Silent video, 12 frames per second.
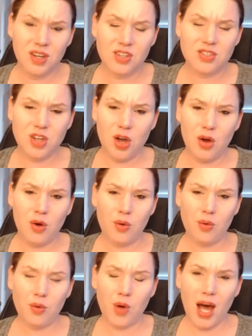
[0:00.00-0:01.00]
So,
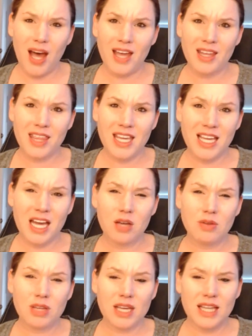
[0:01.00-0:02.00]
I think I
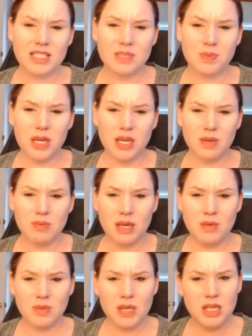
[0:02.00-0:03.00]
only got to pick
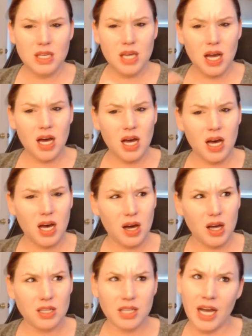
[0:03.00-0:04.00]
maybe
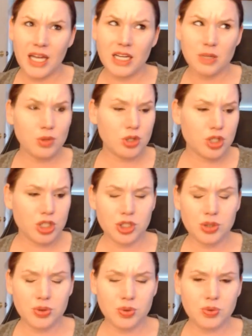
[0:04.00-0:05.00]
an item or
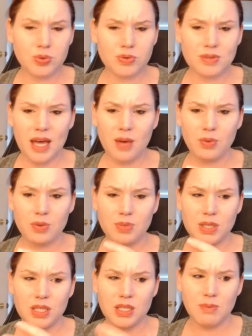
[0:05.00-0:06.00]
two that would
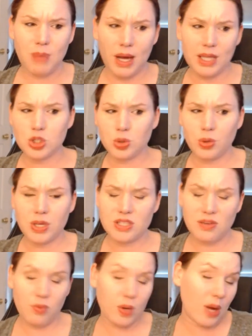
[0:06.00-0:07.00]
be my choice
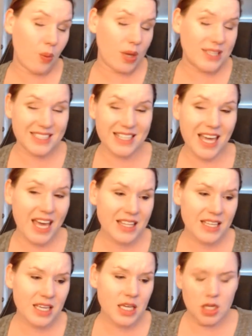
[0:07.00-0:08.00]
of what I want to get.
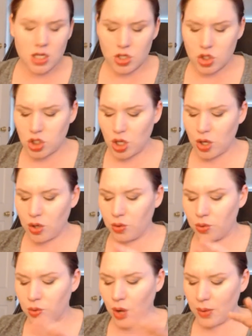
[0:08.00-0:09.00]

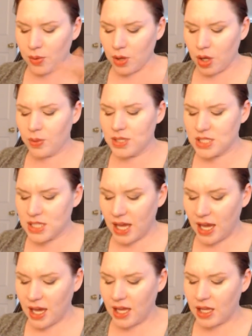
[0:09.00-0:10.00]
So, I will go into
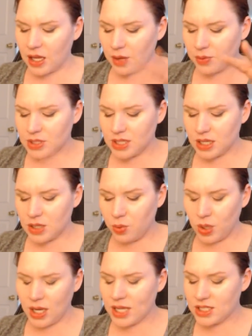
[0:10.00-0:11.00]
that and I will say
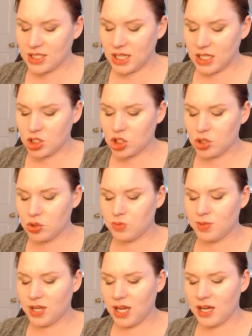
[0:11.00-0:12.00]
what I decided to choose,
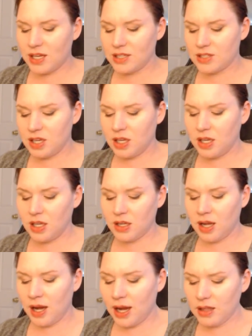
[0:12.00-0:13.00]
because in
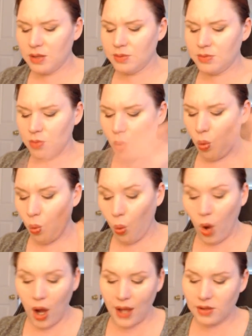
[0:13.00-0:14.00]
column
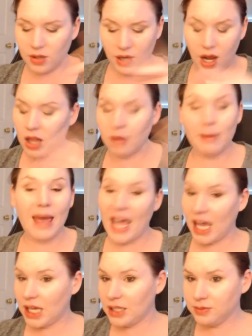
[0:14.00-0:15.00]
1, or column
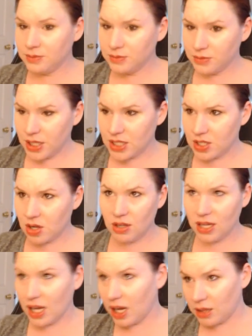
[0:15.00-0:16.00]
A, let's call
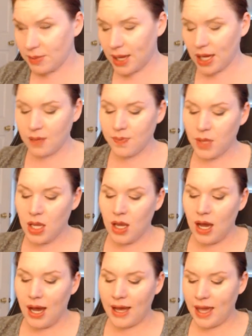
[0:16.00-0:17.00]
it column
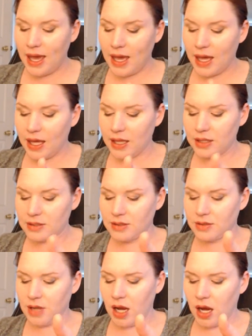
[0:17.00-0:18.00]
A, I had
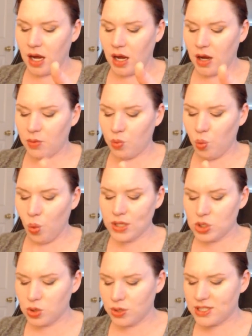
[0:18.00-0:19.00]
one
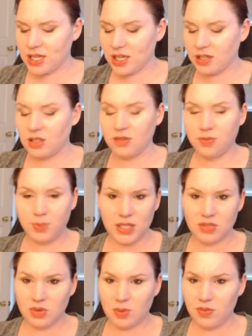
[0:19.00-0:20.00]
choice that I could have picked
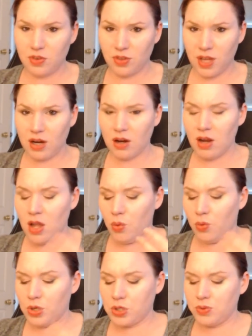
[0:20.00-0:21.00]
from for there,
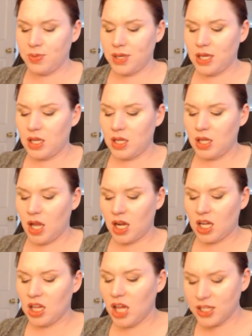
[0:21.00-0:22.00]
which would have been a
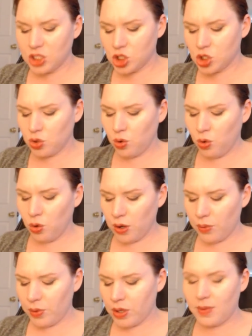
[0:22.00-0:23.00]
clutch or it
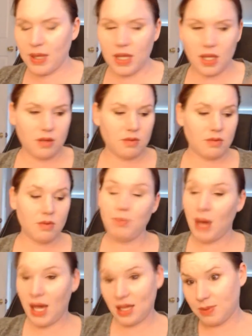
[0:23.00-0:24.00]
would have been
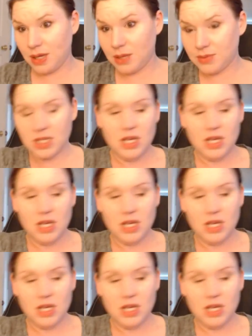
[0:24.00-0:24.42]
bath bombs.